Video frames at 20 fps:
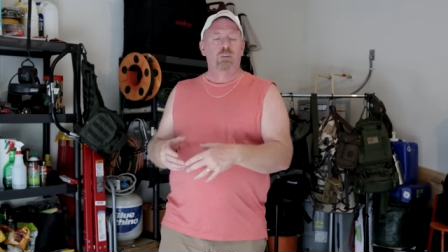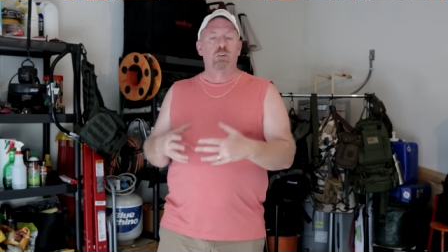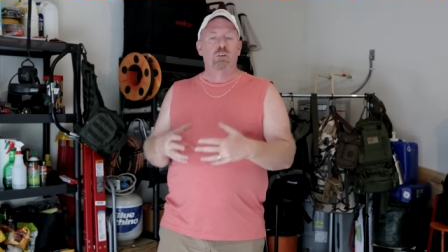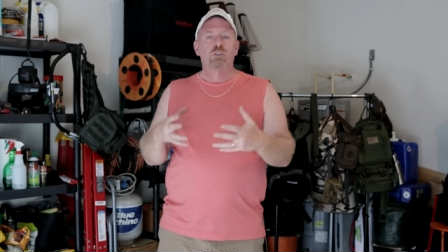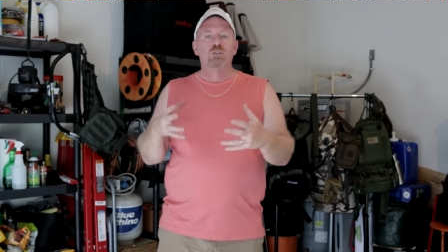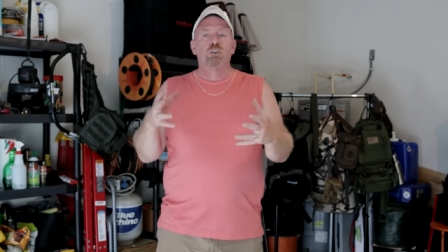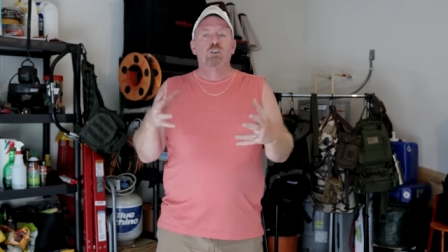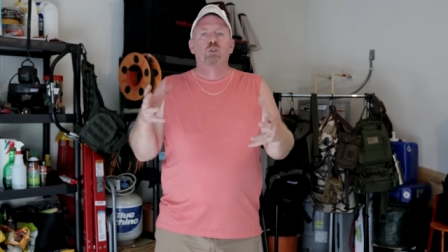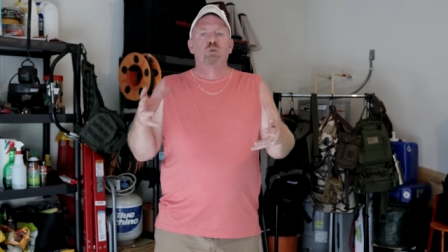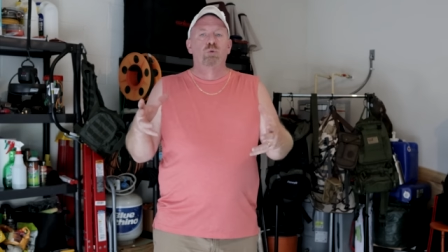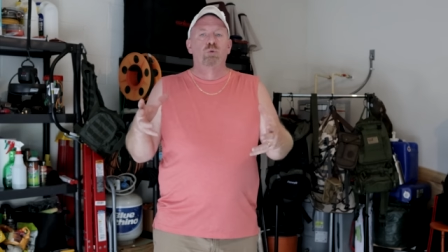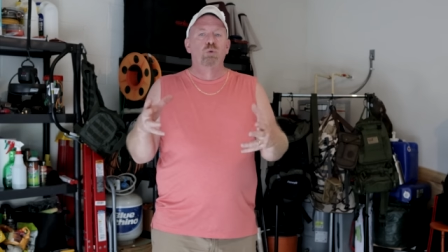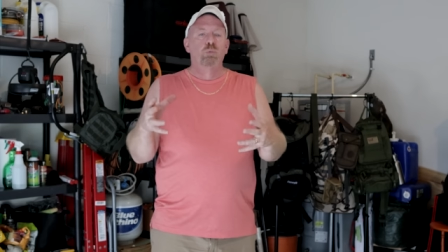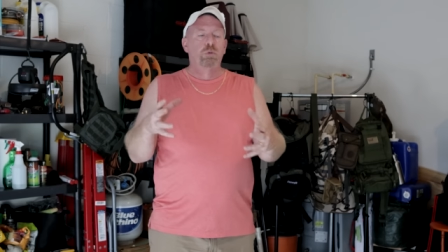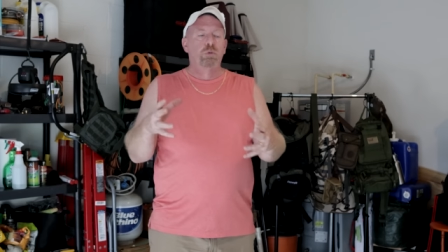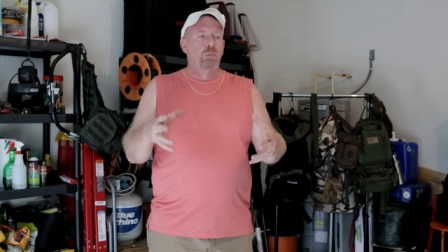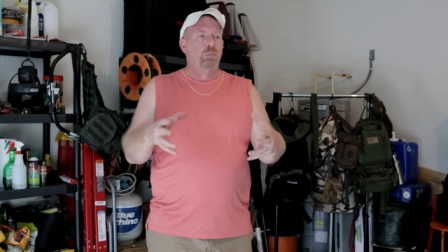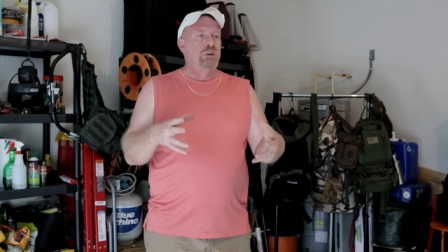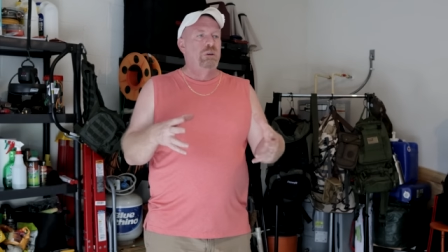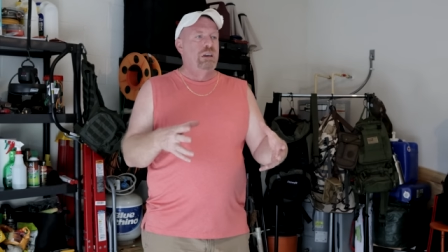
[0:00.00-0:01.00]
There's a
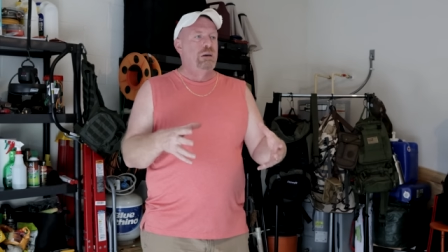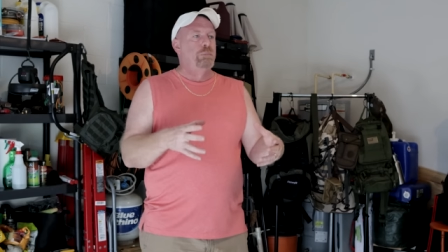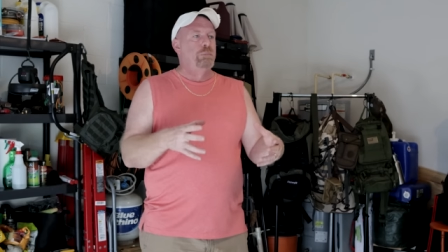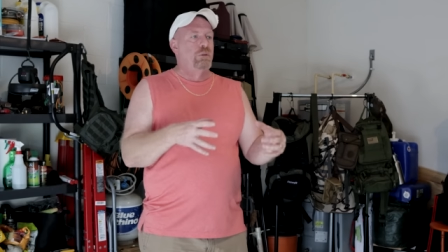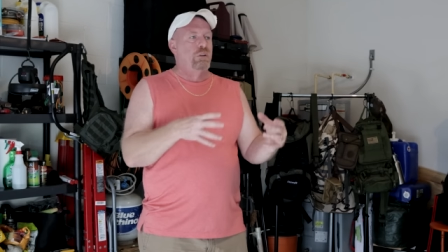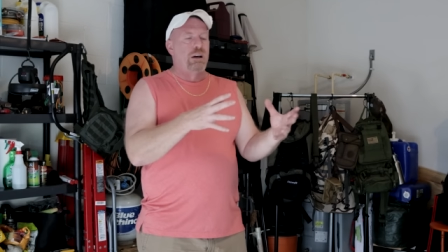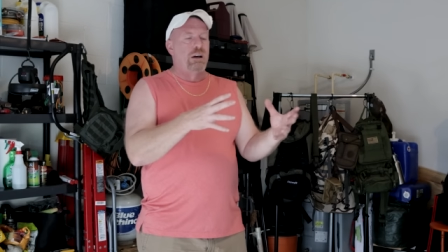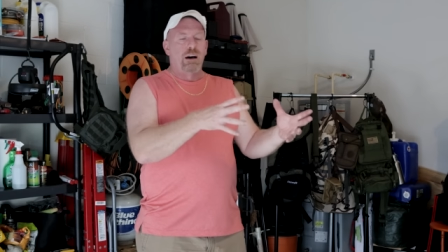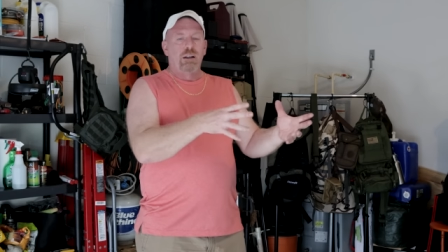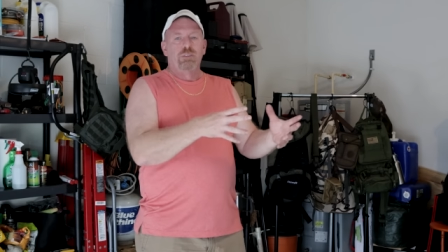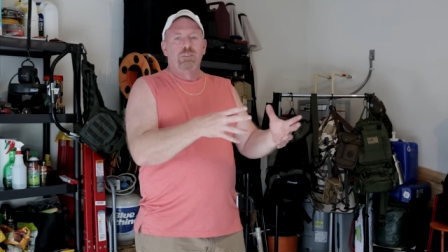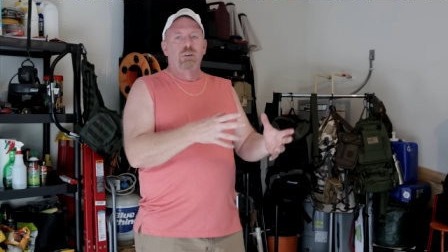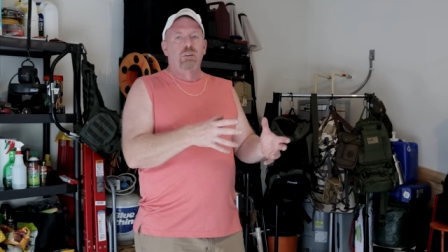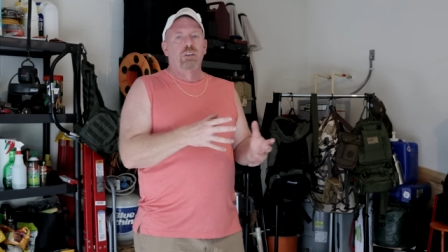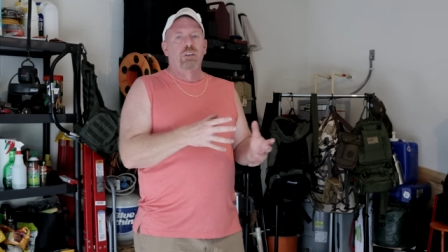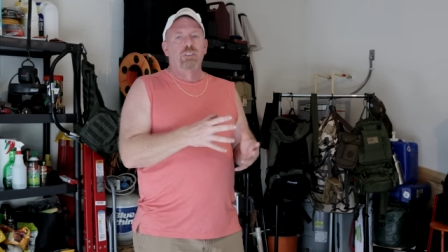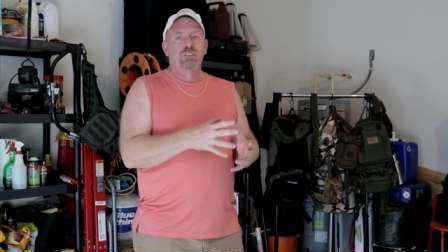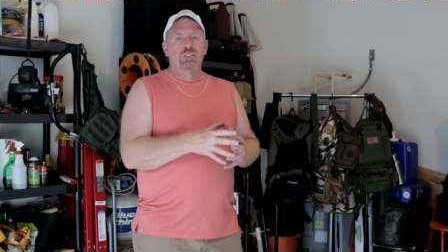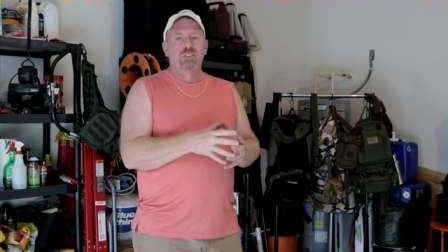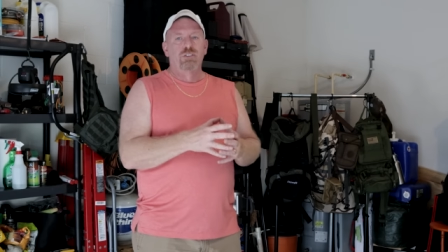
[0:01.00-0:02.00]
group of people out there
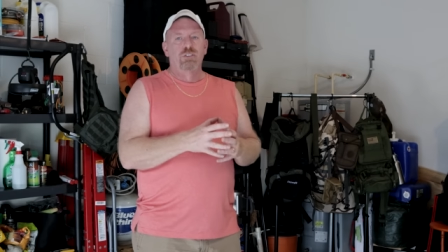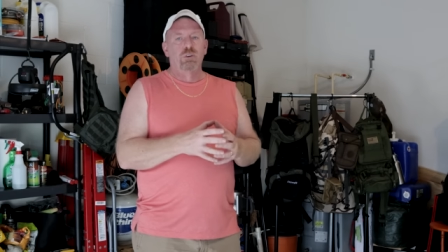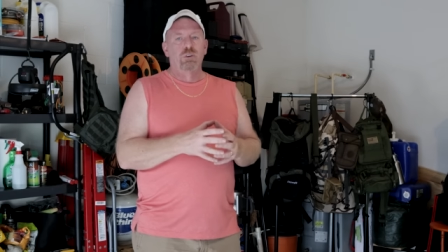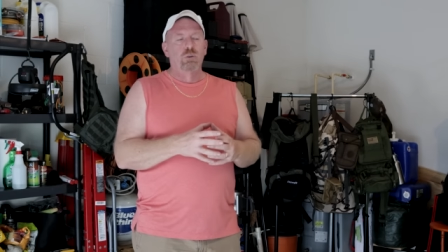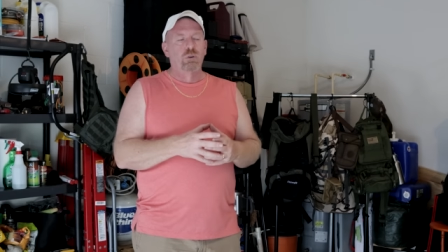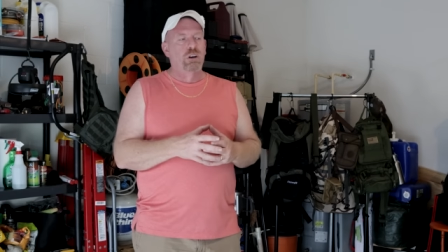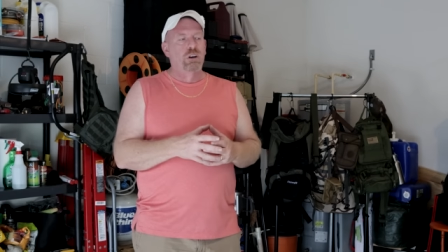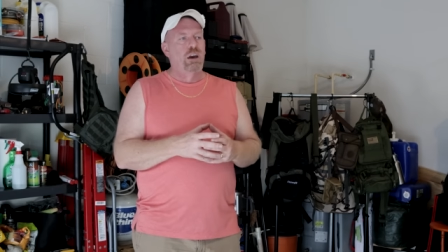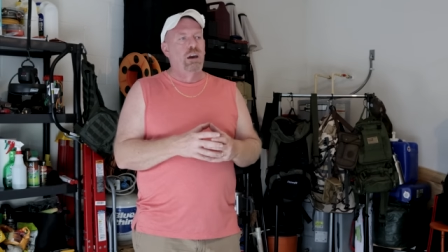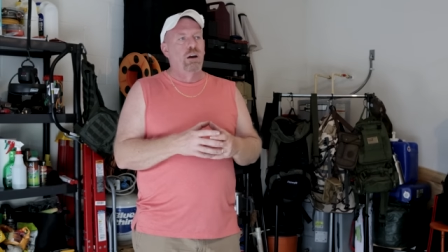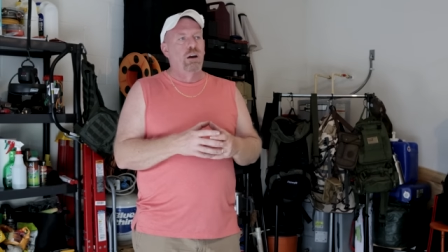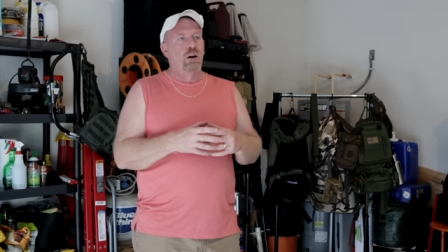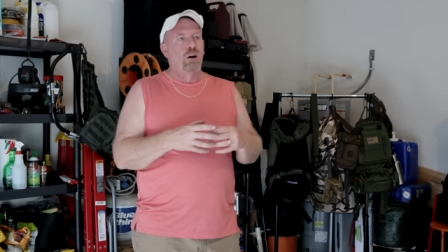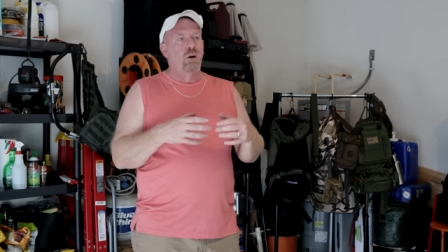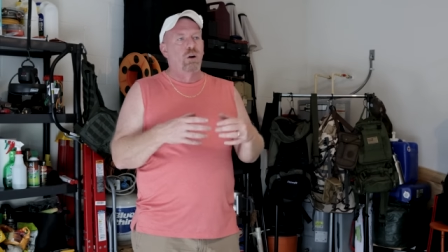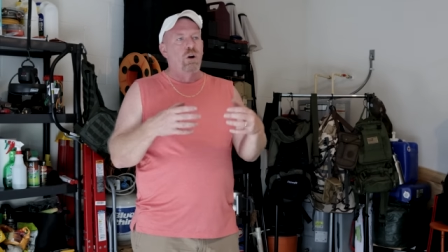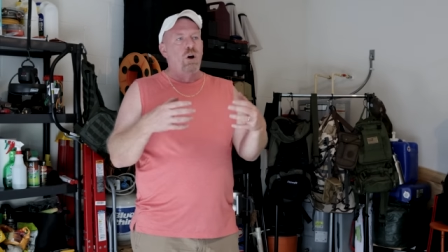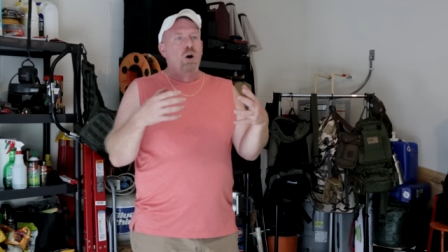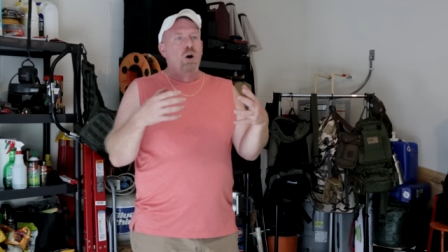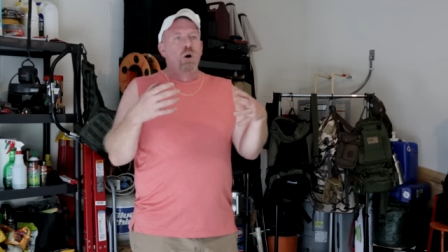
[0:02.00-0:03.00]
that still
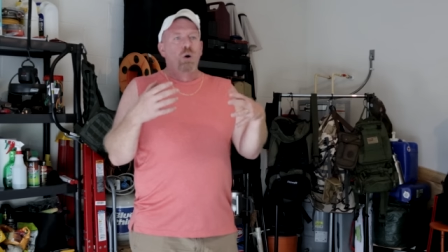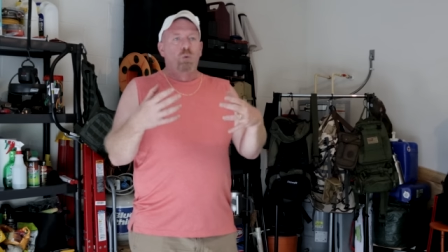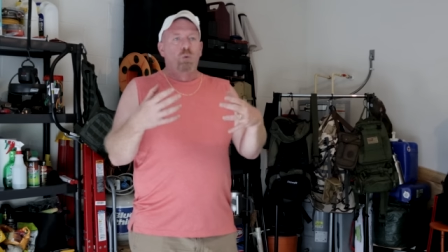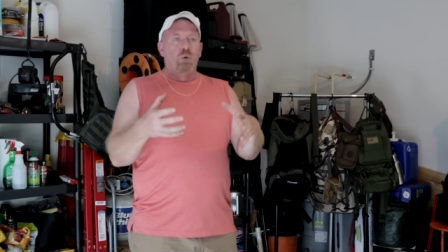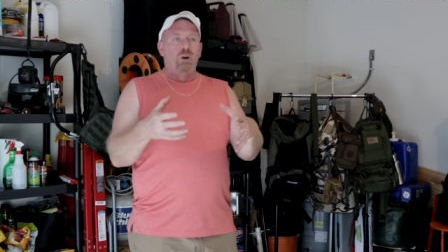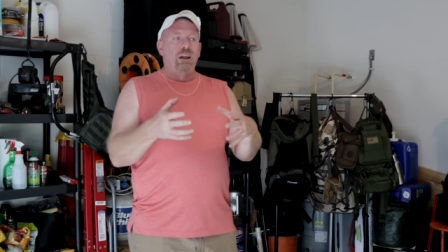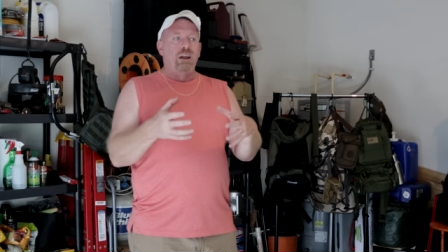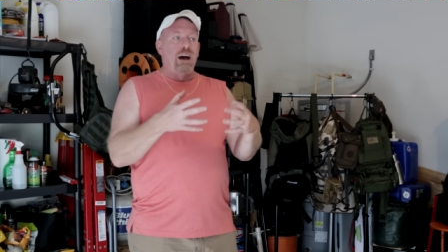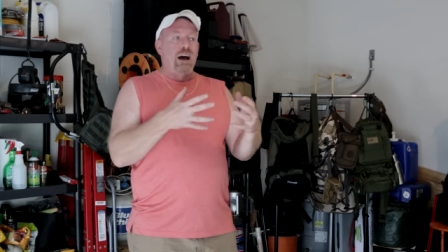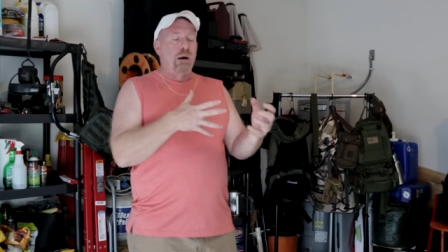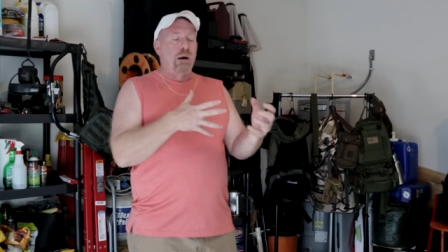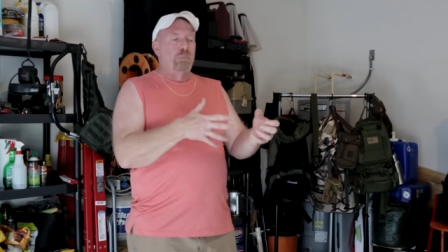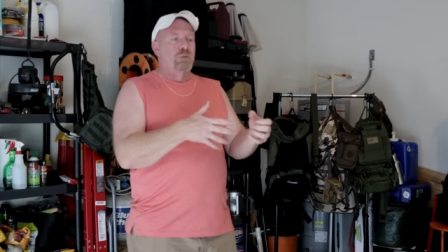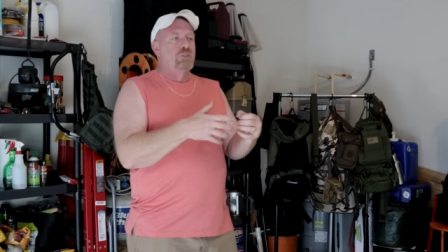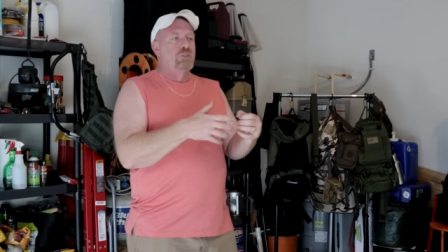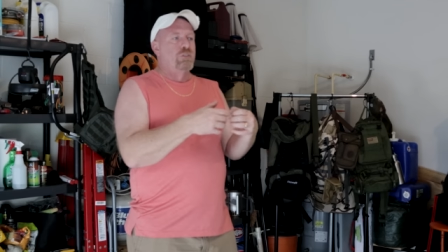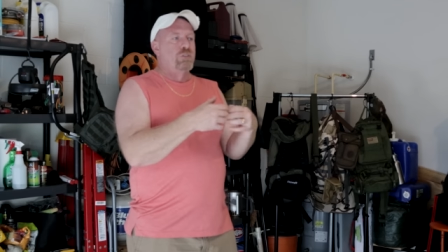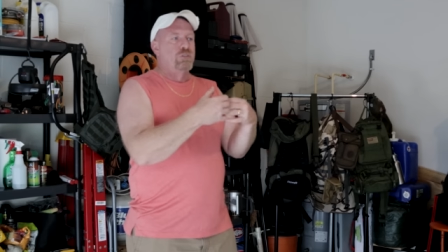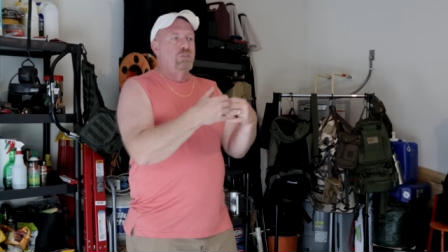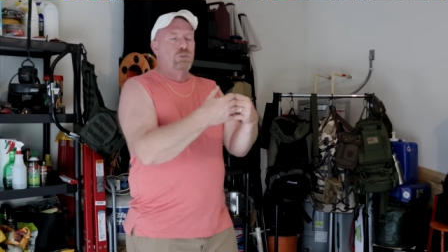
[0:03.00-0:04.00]
care what
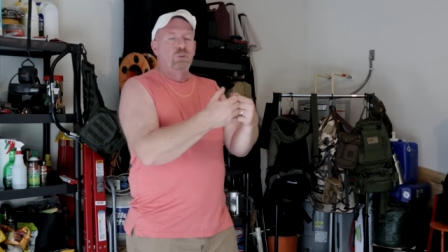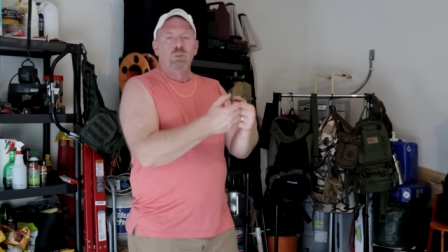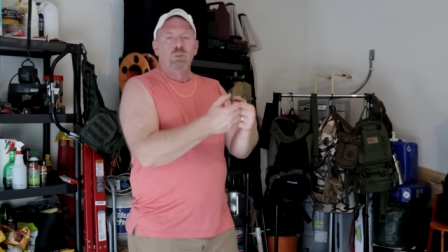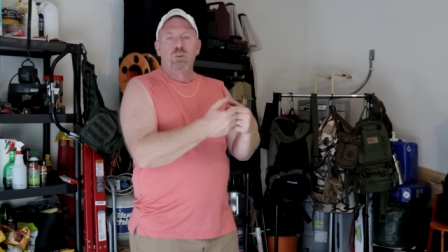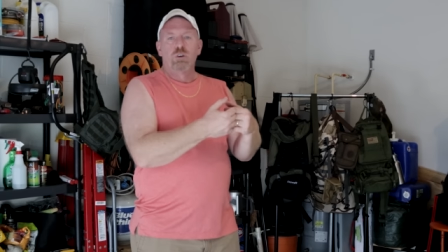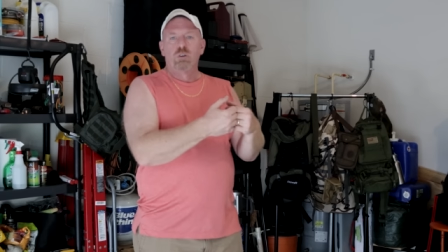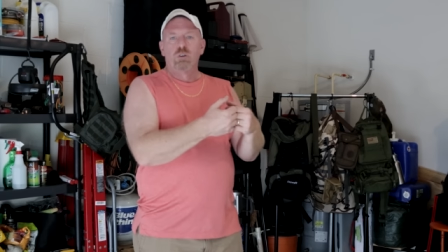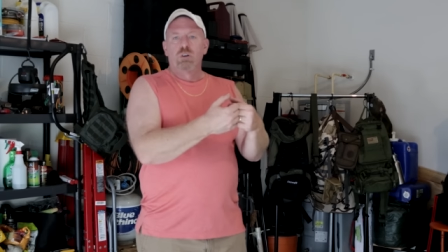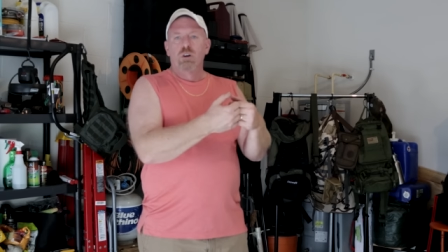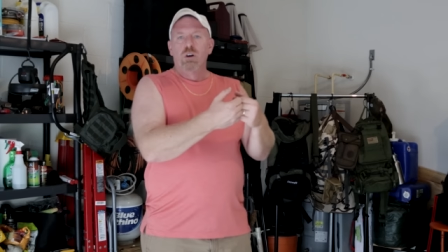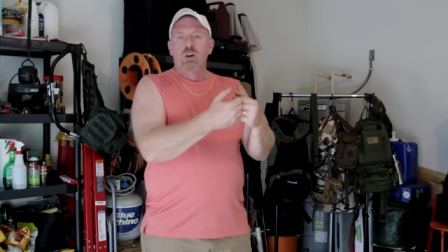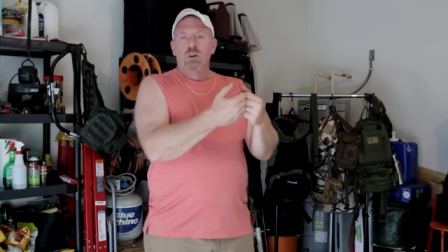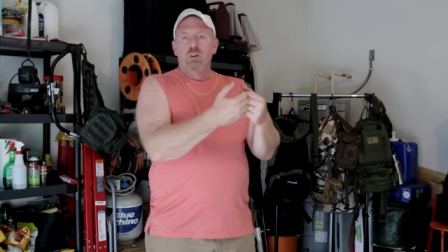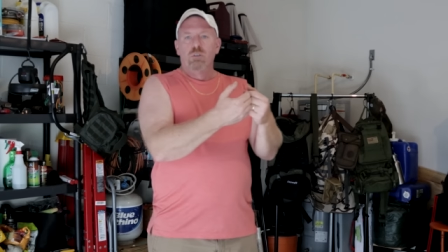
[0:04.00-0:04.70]
happens to your